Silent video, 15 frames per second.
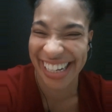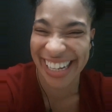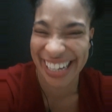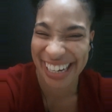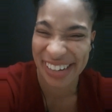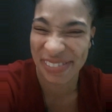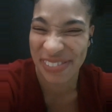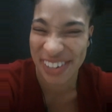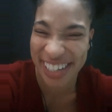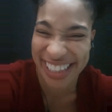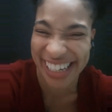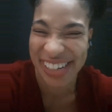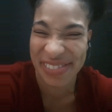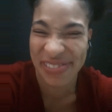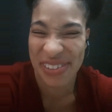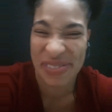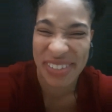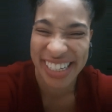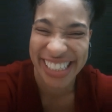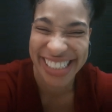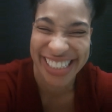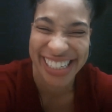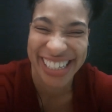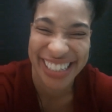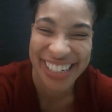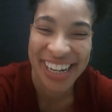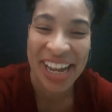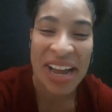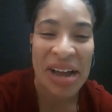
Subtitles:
can get further information.